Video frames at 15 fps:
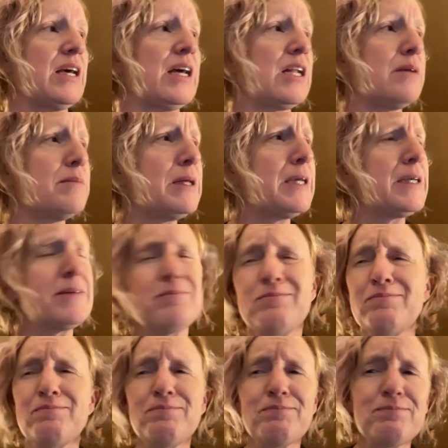And I'm like,
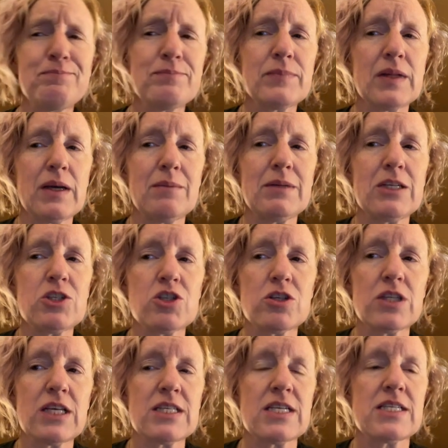I'm not sure
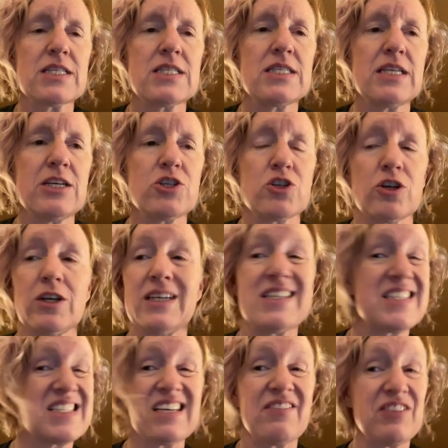that's a seizure.
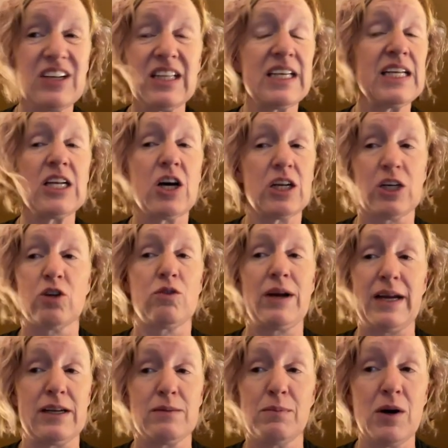It's definitely not a
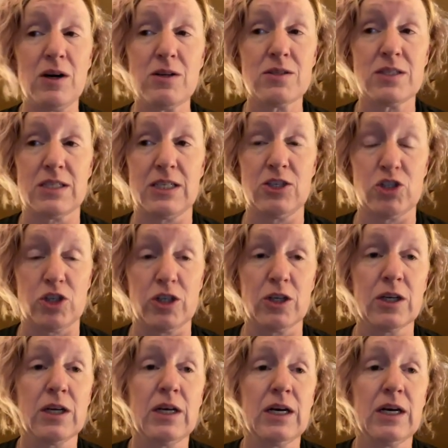grand mal seizure.